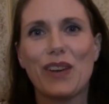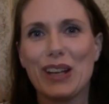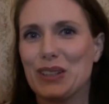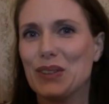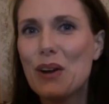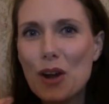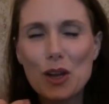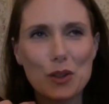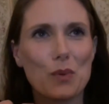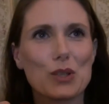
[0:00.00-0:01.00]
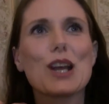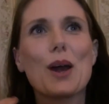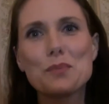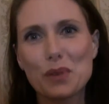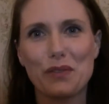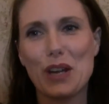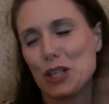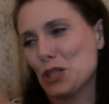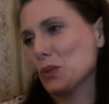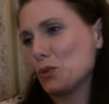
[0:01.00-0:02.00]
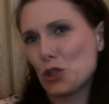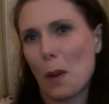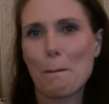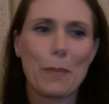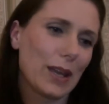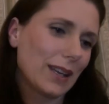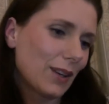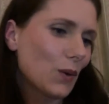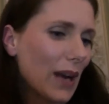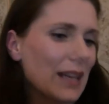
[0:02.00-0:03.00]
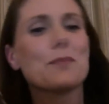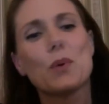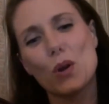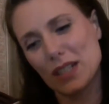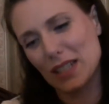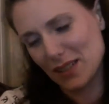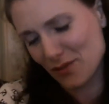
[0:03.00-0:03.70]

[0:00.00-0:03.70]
video. The most unprofessional, jumpy, going into boxes,